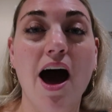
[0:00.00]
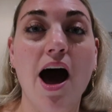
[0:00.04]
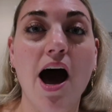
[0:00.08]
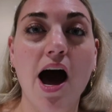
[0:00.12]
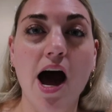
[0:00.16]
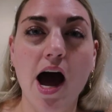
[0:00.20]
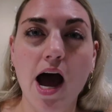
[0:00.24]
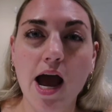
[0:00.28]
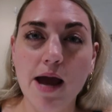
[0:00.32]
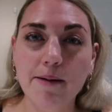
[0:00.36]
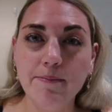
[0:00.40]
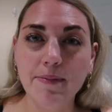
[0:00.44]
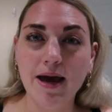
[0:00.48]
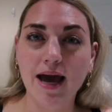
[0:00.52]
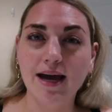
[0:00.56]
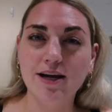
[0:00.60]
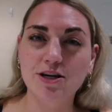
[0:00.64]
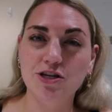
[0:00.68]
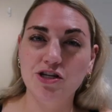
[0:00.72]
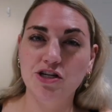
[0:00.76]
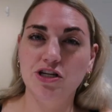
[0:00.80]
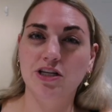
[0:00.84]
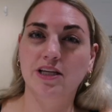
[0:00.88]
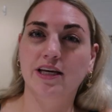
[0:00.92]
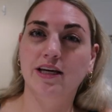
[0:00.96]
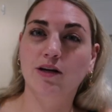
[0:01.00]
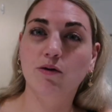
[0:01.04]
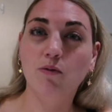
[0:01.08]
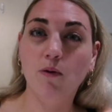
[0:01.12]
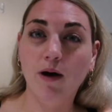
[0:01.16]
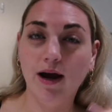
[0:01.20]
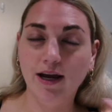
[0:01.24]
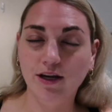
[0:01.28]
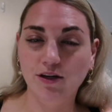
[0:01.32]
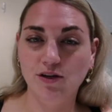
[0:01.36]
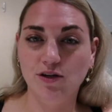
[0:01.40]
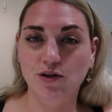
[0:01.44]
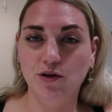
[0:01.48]
I'm actually
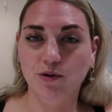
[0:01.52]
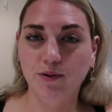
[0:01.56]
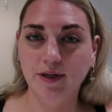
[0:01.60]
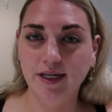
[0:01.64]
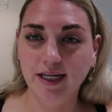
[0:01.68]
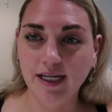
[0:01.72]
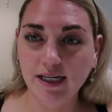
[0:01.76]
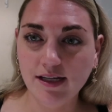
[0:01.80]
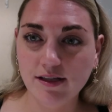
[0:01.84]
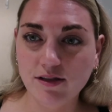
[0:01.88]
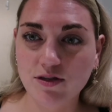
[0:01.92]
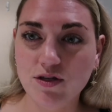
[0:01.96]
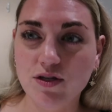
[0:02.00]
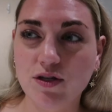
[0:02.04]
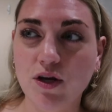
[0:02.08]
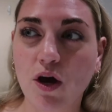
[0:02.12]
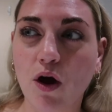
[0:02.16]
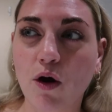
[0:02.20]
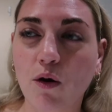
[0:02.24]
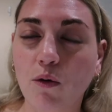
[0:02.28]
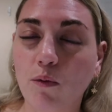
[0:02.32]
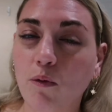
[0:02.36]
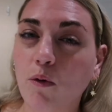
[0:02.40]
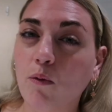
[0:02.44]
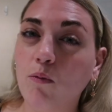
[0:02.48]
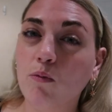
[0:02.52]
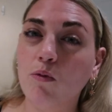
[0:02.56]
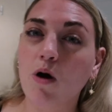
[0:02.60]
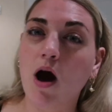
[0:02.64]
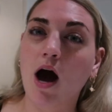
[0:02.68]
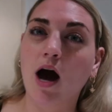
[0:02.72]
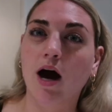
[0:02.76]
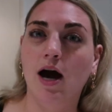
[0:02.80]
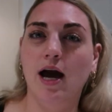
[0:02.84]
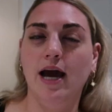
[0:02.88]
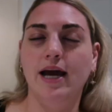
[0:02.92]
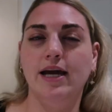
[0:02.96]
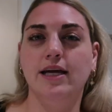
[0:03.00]
quite new at it, so
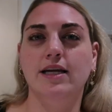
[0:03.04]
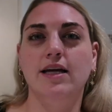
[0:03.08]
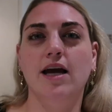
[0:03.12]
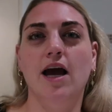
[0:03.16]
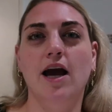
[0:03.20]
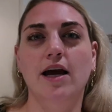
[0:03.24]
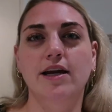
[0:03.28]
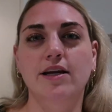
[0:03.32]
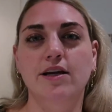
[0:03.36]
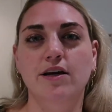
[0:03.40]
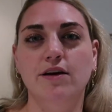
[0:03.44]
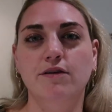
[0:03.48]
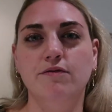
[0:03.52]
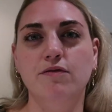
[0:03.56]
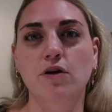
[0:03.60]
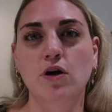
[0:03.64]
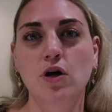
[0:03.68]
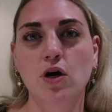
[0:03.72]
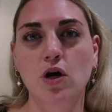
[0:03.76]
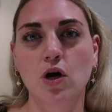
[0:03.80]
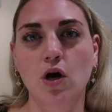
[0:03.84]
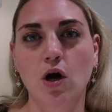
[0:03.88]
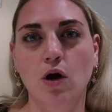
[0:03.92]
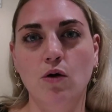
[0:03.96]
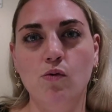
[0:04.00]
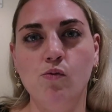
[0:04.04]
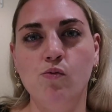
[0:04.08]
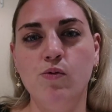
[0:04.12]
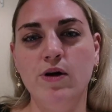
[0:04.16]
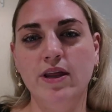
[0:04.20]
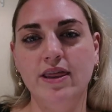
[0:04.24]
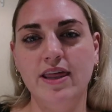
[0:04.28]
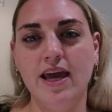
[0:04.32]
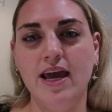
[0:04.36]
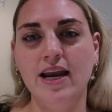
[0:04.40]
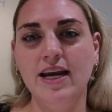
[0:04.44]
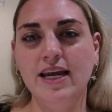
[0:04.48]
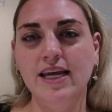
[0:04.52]
I kind of,
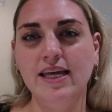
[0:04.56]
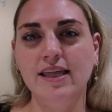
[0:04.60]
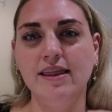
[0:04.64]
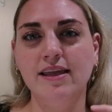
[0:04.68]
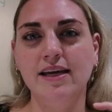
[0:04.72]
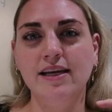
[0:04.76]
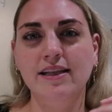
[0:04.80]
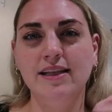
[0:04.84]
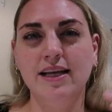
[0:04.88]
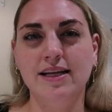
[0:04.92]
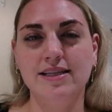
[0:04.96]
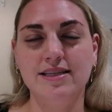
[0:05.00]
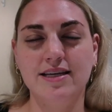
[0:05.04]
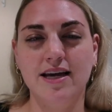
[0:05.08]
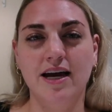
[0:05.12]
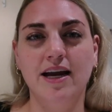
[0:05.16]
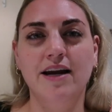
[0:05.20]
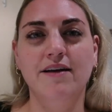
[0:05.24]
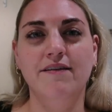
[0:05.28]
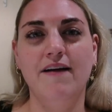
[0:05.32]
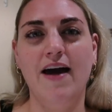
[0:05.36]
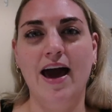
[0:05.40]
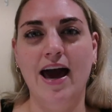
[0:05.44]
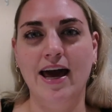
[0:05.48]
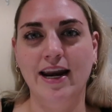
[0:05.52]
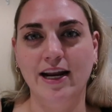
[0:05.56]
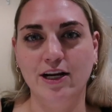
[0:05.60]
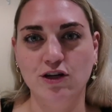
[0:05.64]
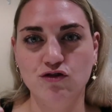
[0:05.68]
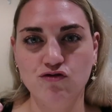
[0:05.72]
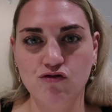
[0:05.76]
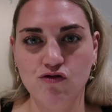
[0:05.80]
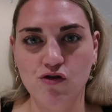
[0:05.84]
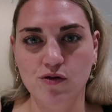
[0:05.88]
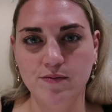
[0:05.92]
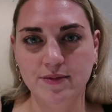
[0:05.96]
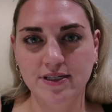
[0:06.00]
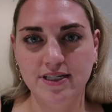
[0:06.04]
with anything that's kind of adding
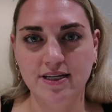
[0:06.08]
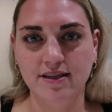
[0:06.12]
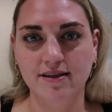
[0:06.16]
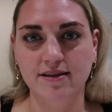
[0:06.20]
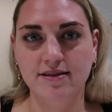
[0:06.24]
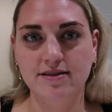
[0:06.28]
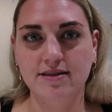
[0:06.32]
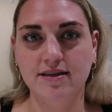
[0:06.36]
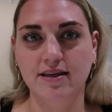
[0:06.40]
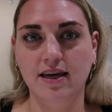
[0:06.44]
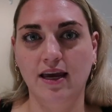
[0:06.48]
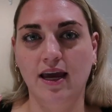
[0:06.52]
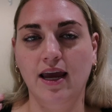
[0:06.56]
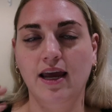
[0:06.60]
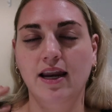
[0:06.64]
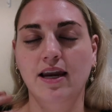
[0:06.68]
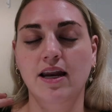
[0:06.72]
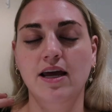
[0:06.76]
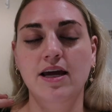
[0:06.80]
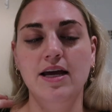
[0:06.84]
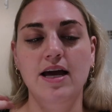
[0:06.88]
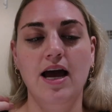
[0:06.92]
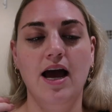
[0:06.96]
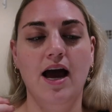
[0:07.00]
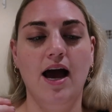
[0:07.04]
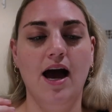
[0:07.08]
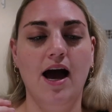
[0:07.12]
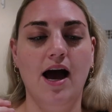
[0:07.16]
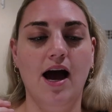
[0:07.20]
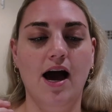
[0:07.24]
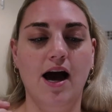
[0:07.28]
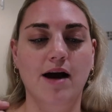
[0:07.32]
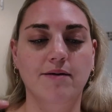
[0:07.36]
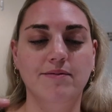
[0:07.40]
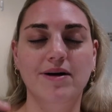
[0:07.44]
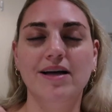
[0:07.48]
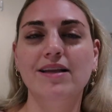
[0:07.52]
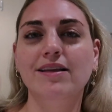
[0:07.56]
trauma to the skin,
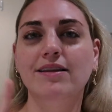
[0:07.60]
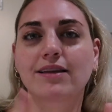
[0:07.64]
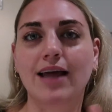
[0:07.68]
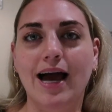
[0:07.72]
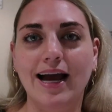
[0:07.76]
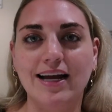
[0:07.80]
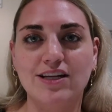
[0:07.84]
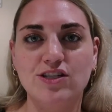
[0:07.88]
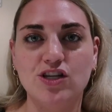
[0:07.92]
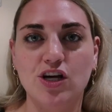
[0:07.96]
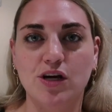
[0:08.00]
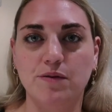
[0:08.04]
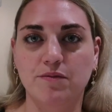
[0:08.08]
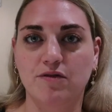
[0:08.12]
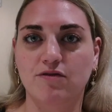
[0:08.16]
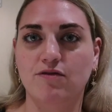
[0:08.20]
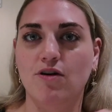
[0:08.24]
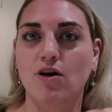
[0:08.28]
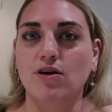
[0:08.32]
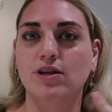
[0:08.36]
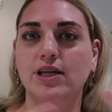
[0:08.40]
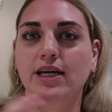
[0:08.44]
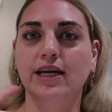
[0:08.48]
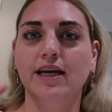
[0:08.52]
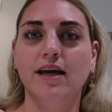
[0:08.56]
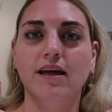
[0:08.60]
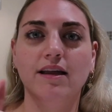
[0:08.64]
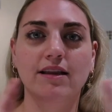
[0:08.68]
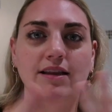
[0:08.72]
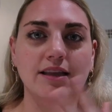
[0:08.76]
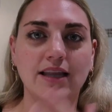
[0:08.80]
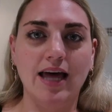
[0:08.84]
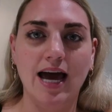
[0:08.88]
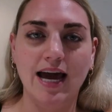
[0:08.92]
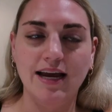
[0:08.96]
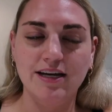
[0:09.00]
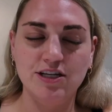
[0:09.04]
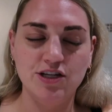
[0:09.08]
like derma rolling,
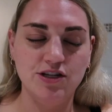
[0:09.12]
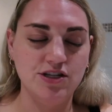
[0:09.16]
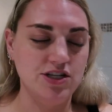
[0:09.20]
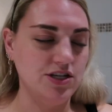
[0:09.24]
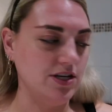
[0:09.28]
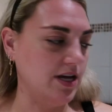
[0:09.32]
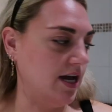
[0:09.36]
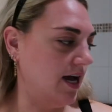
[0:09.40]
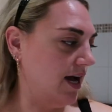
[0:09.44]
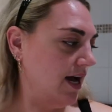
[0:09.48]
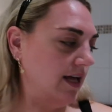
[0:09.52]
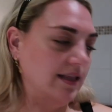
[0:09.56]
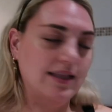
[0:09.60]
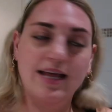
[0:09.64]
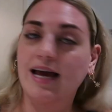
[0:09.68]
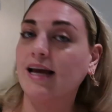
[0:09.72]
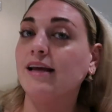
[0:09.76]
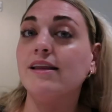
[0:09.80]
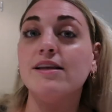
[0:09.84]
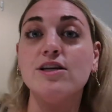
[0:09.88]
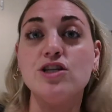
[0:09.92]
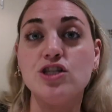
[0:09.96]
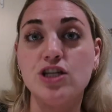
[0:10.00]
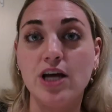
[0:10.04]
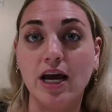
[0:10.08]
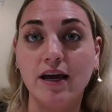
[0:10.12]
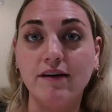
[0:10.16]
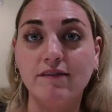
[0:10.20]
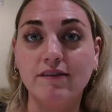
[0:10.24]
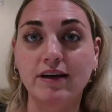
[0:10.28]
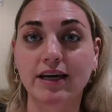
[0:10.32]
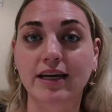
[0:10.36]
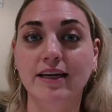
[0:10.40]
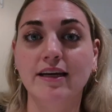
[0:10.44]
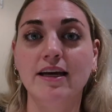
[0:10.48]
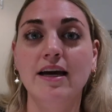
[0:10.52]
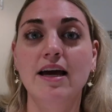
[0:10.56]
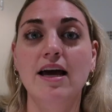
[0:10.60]
like the
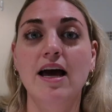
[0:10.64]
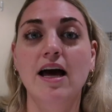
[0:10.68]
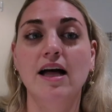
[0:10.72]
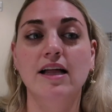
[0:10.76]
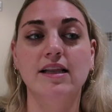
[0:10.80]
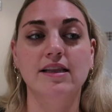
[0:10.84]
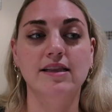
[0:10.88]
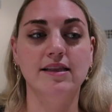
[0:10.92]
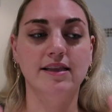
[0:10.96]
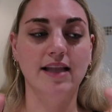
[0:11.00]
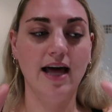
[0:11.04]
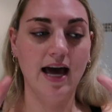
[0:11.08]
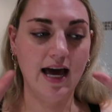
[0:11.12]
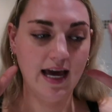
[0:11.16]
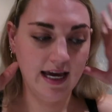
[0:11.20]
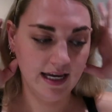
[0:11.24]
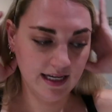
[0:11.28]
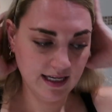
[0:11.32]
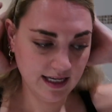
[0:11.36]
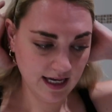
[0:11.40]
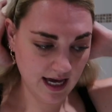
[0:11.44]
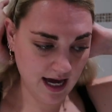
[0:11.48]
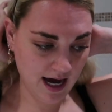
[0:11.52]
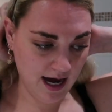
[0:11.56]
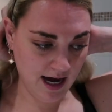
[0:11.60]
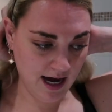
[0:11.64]
shaving, like